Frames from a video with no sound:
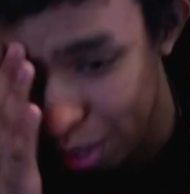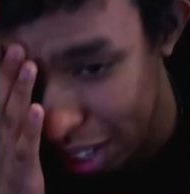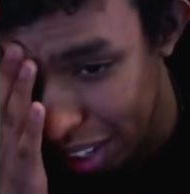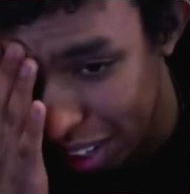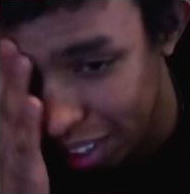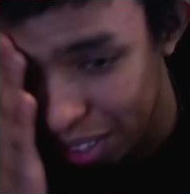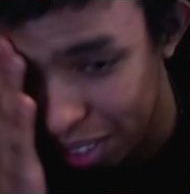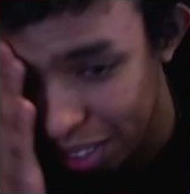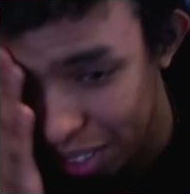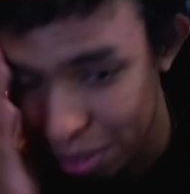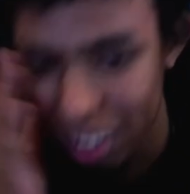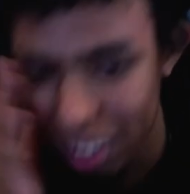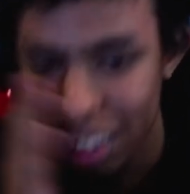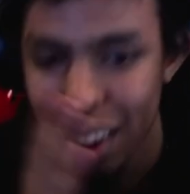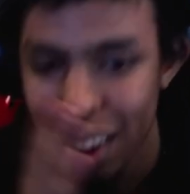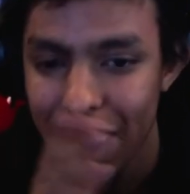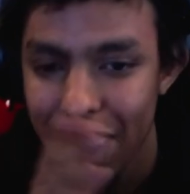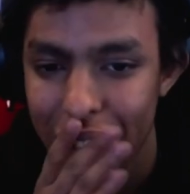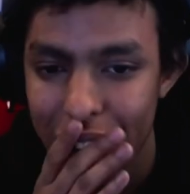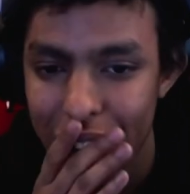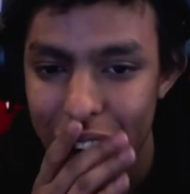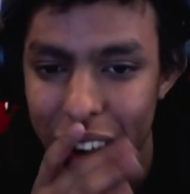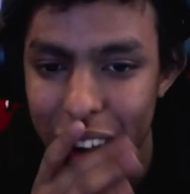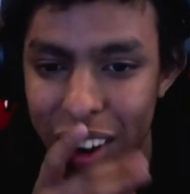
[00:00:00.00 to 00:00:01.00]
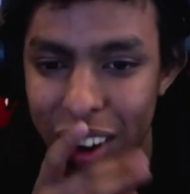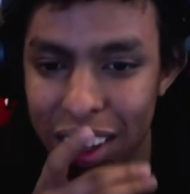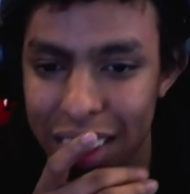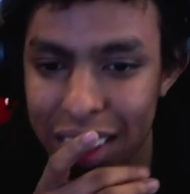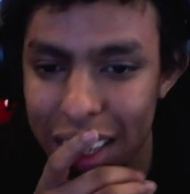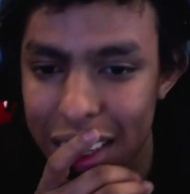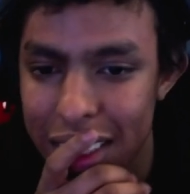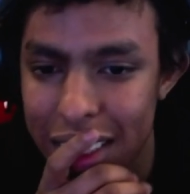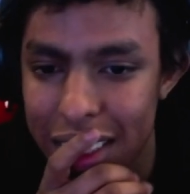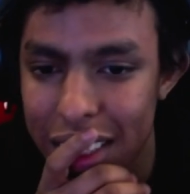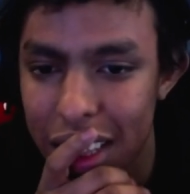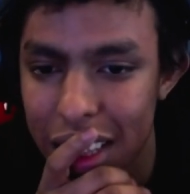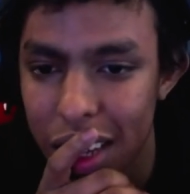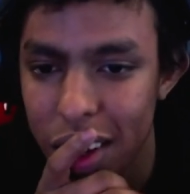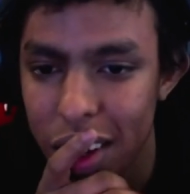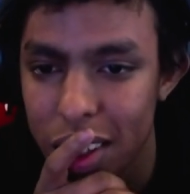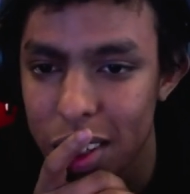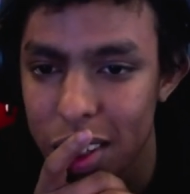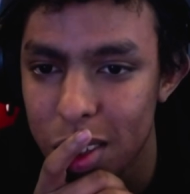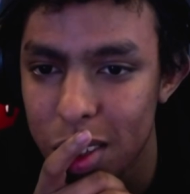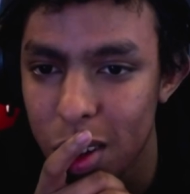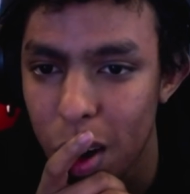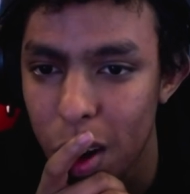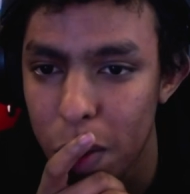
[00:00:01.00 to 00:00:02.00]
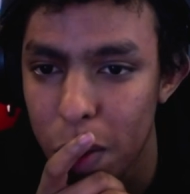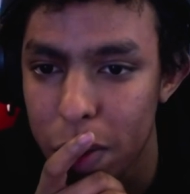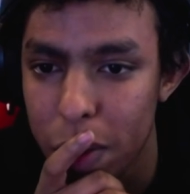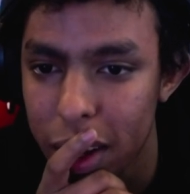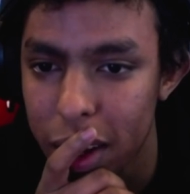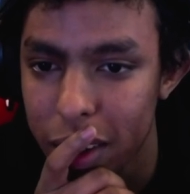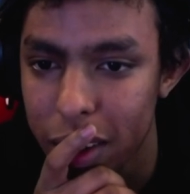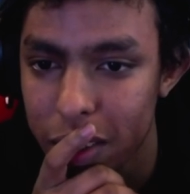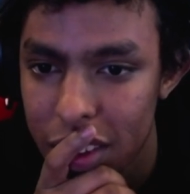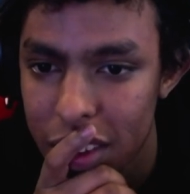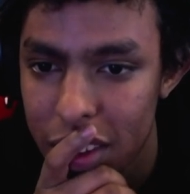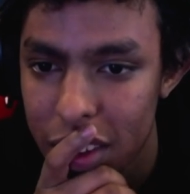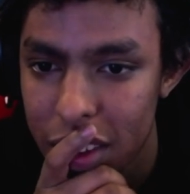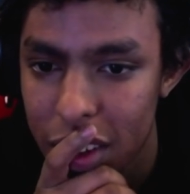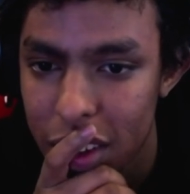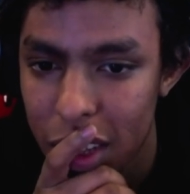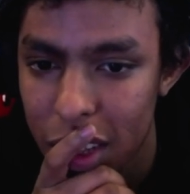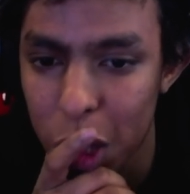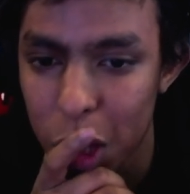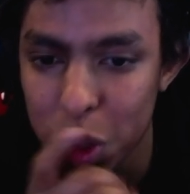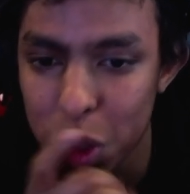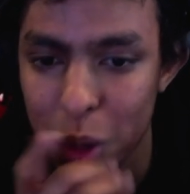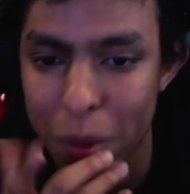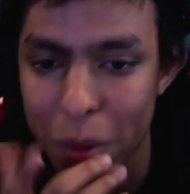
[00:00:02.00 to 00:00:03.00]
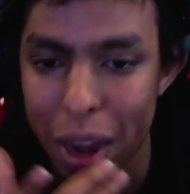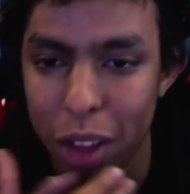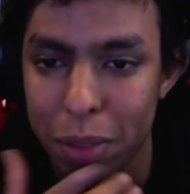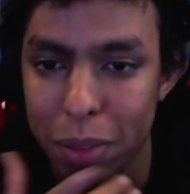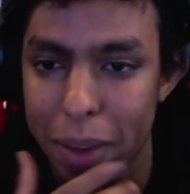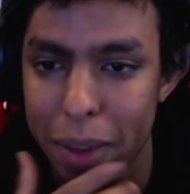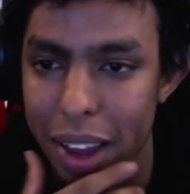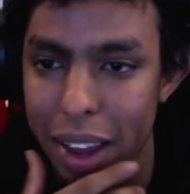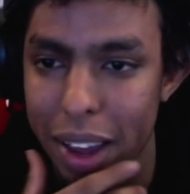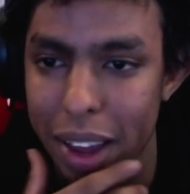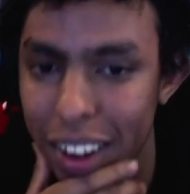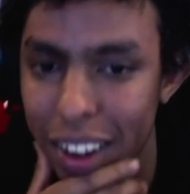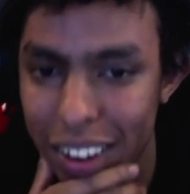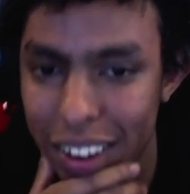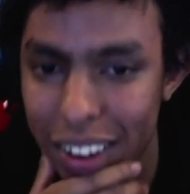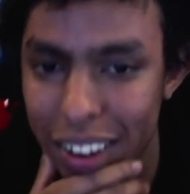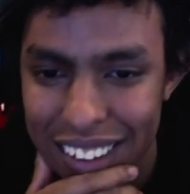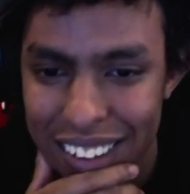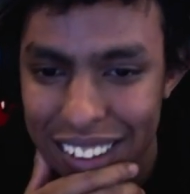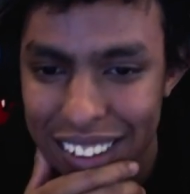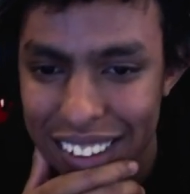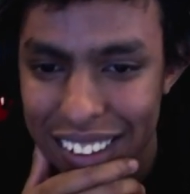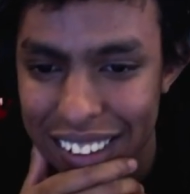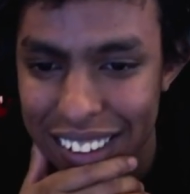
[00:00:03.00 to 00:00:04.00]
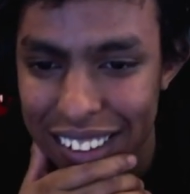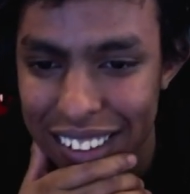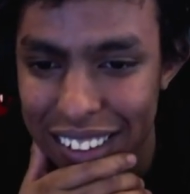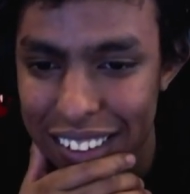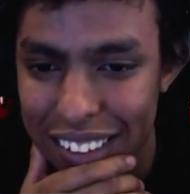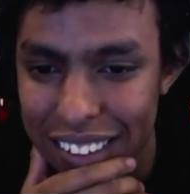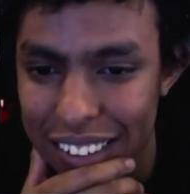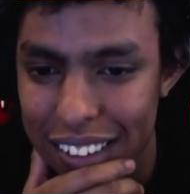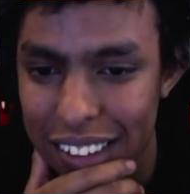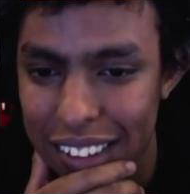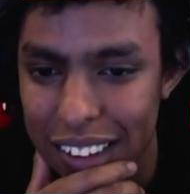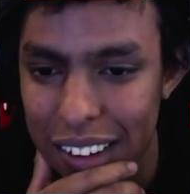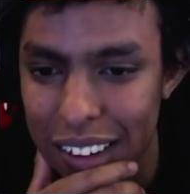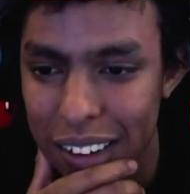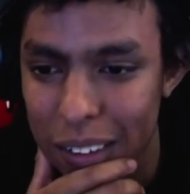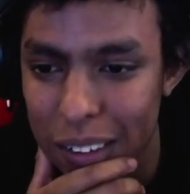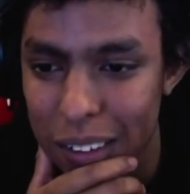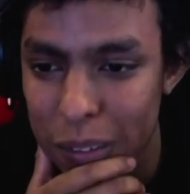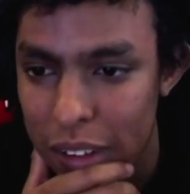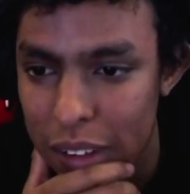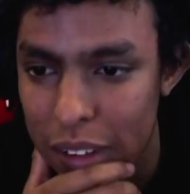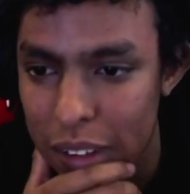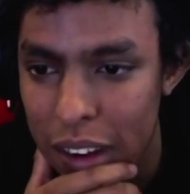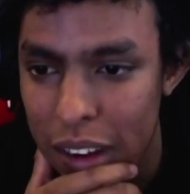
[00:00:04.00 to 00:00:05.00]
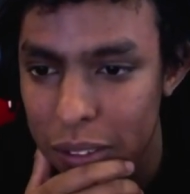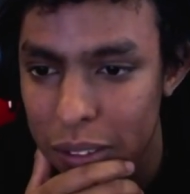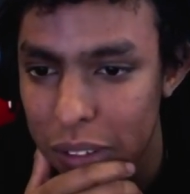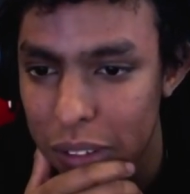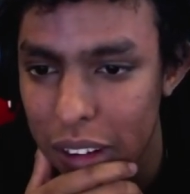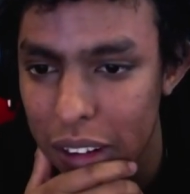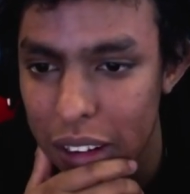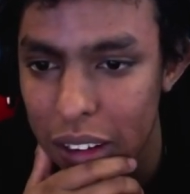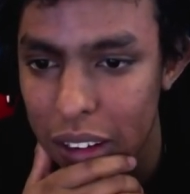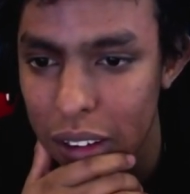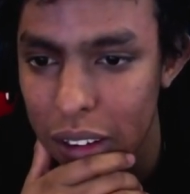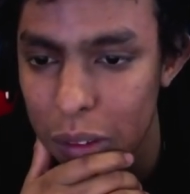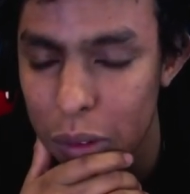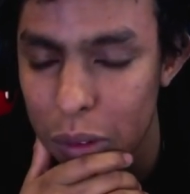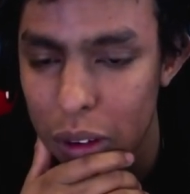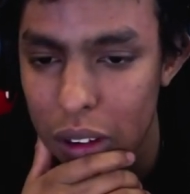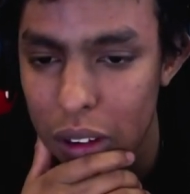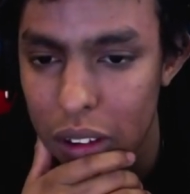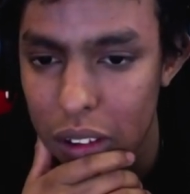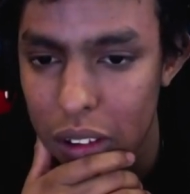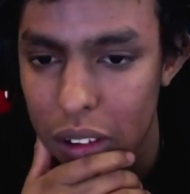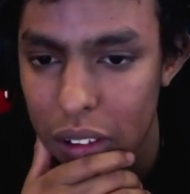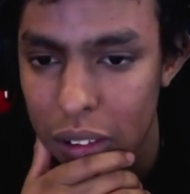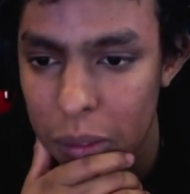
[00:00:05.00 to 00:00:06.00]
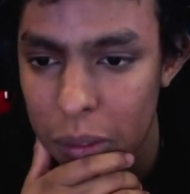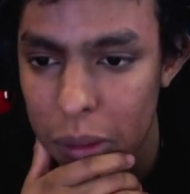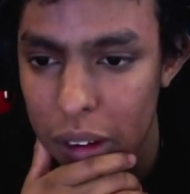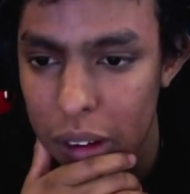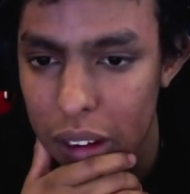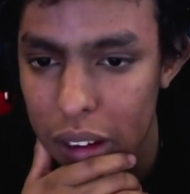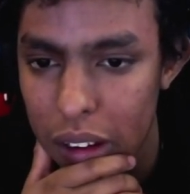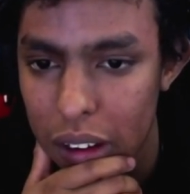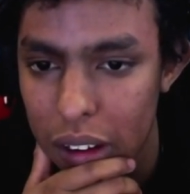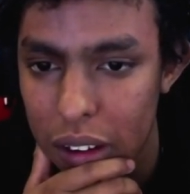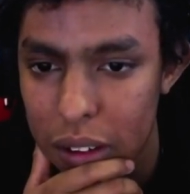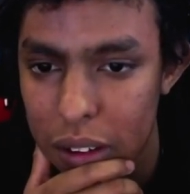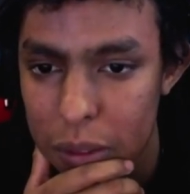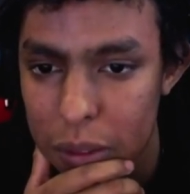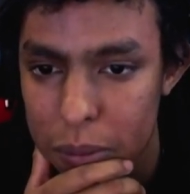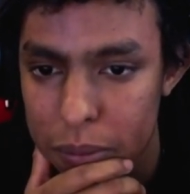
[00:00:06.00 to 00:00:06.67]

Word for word: I love Urza is literally just too OP. Close your mouth, man. Oh, I fucking love her. Oh my god.